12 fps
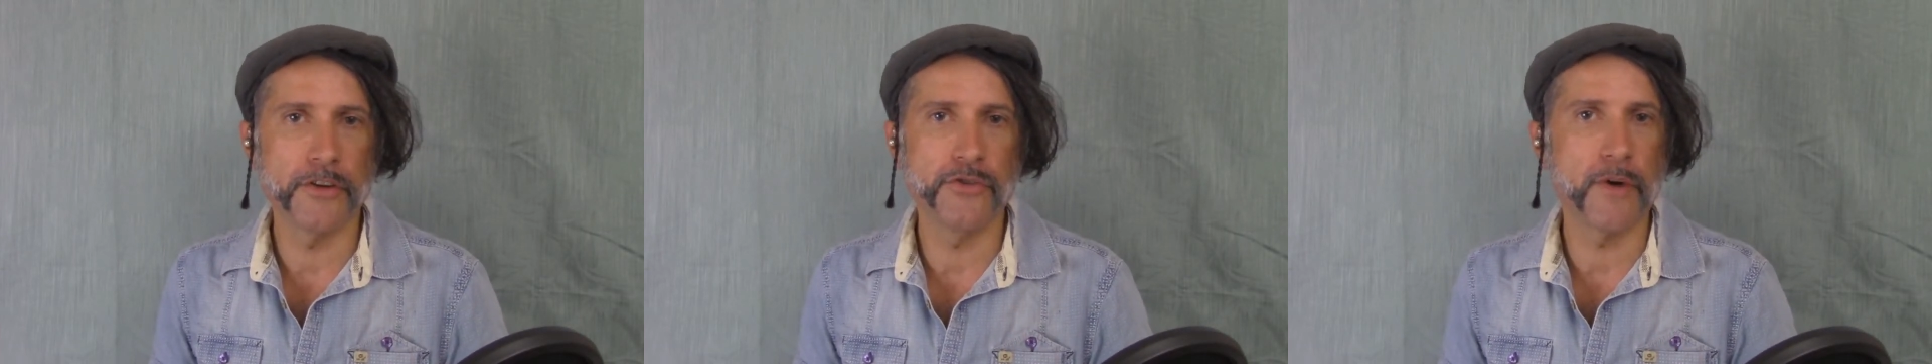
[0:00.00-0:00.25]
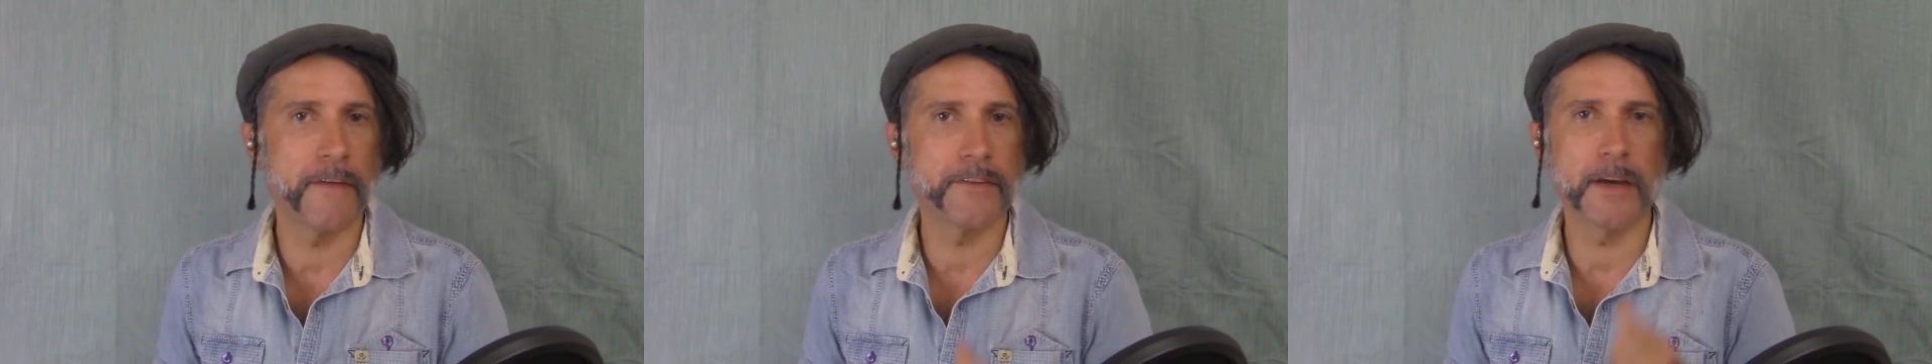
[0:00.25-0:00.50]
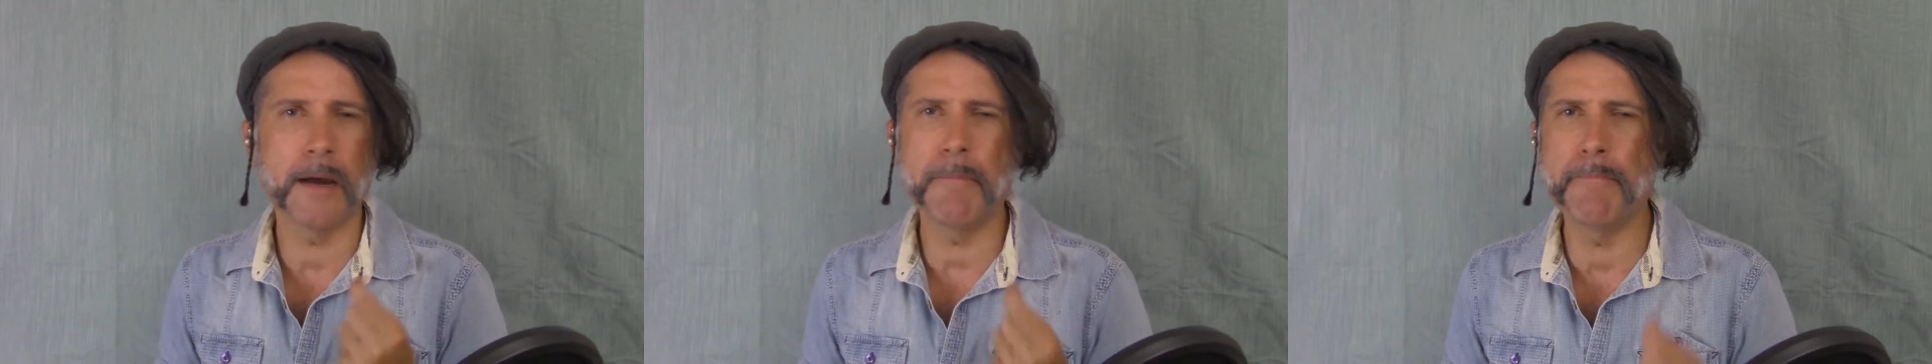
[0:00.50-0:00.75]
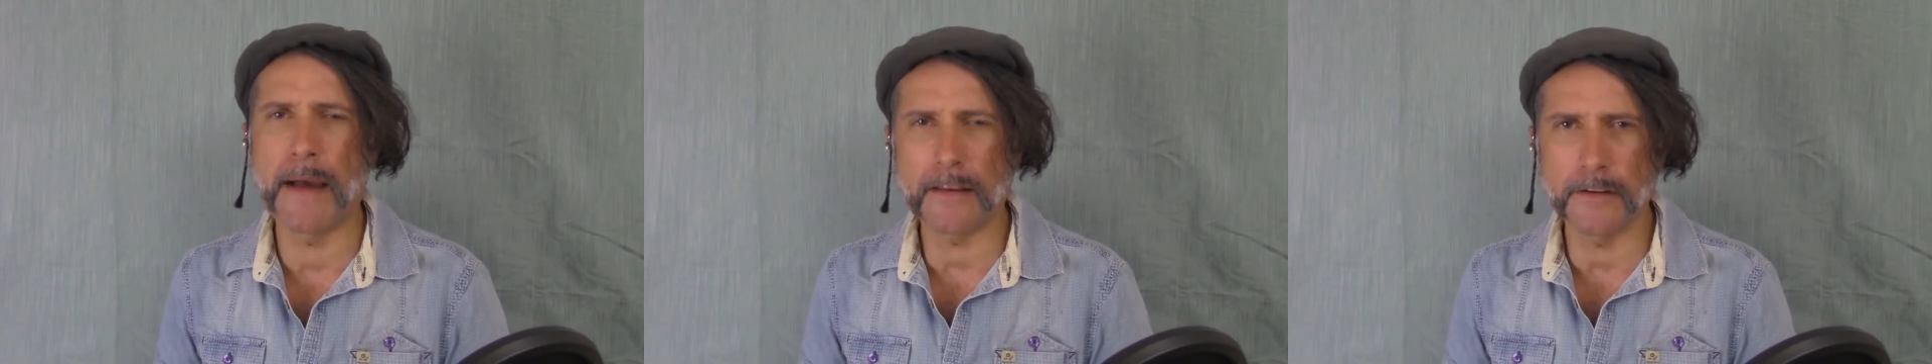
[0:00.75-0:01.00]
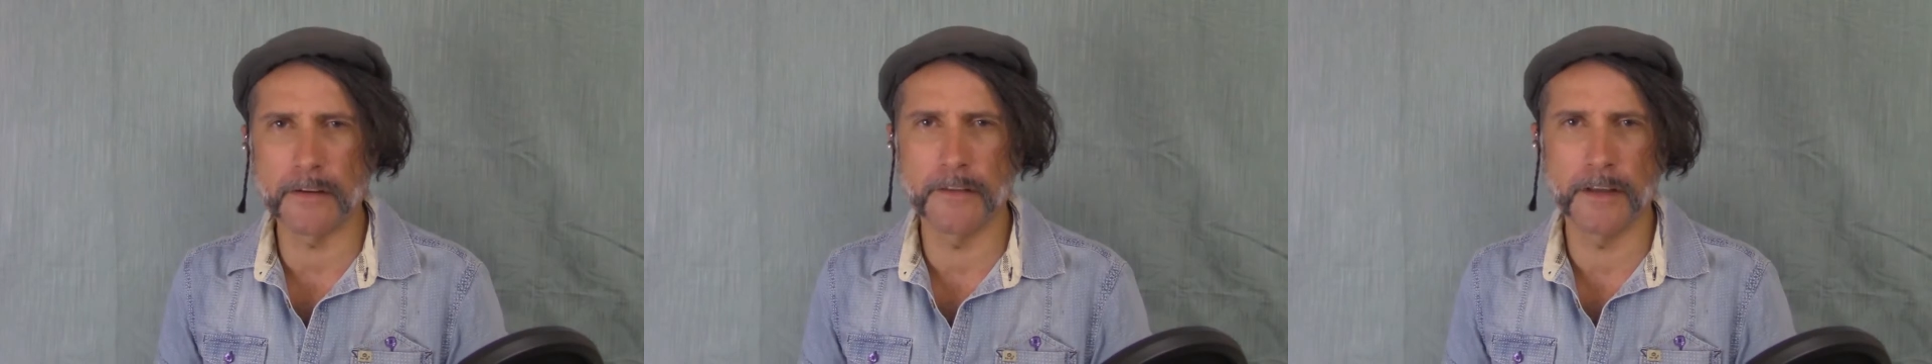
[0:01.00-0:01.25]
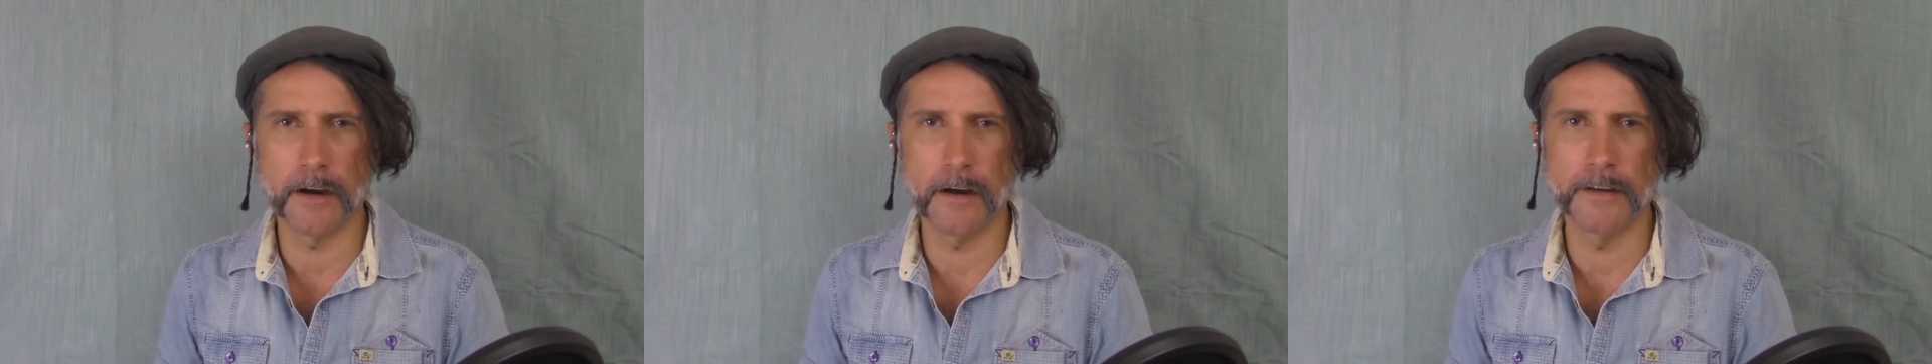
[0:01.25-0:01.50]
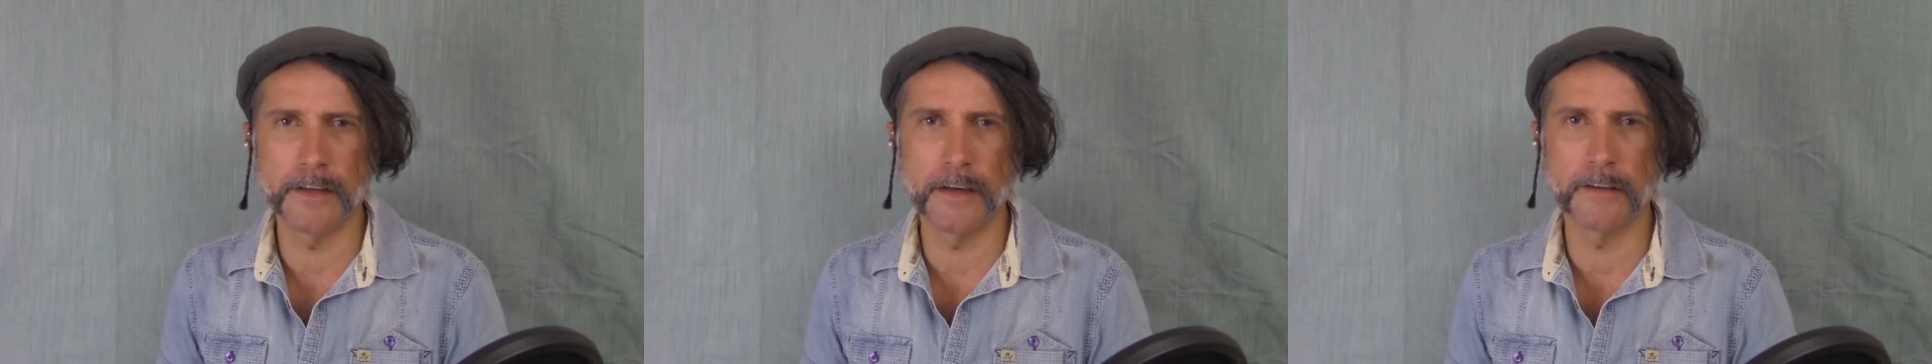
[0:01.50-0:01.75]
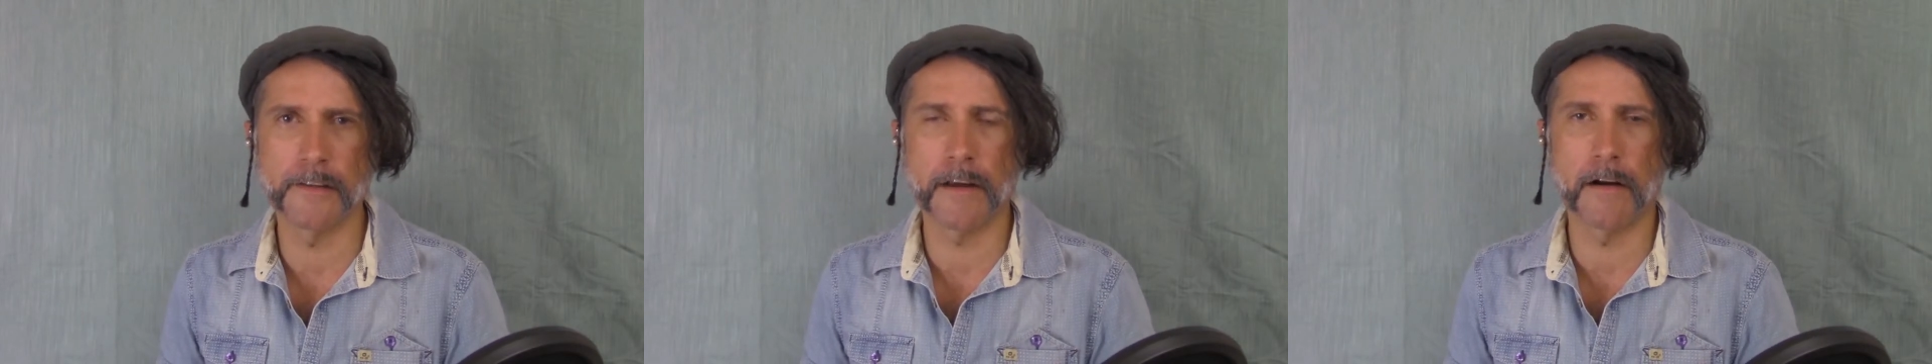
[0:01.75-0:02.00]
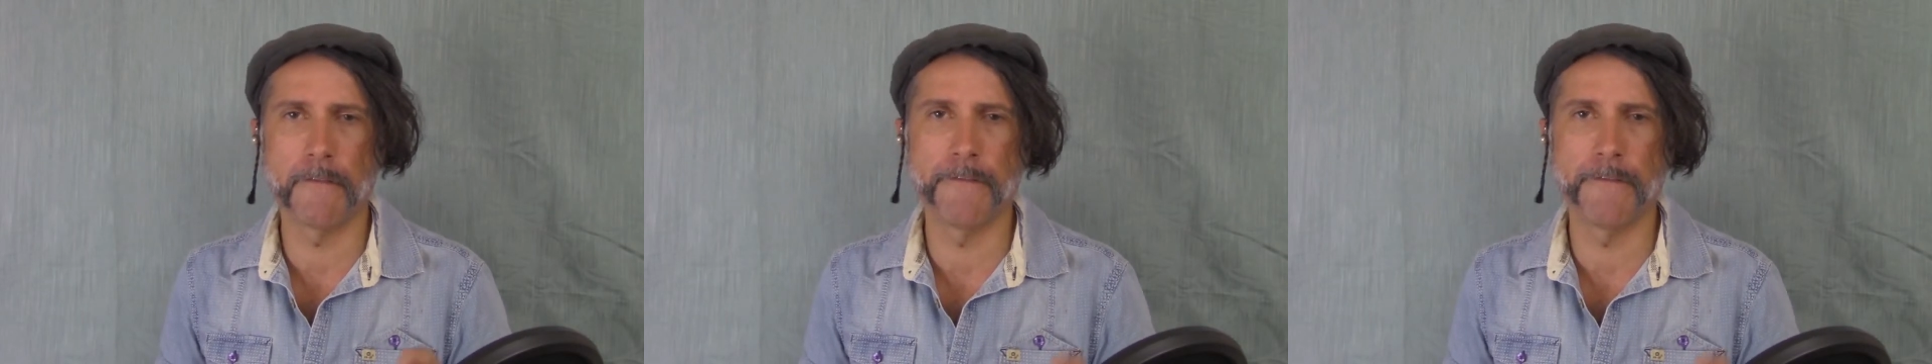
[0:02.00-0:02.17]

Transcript: you have to abandon the idea that there are